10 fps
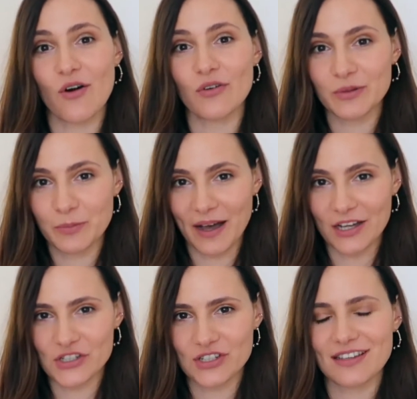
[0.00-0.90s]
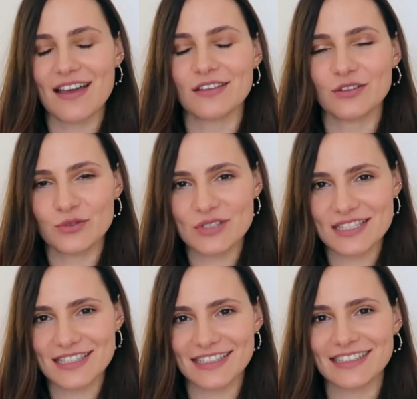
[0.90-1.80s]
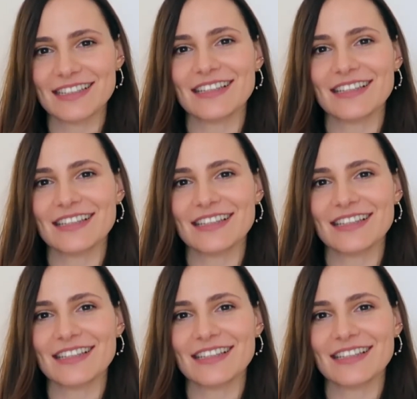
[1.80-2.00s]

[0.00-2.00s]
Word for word: on a budget and look still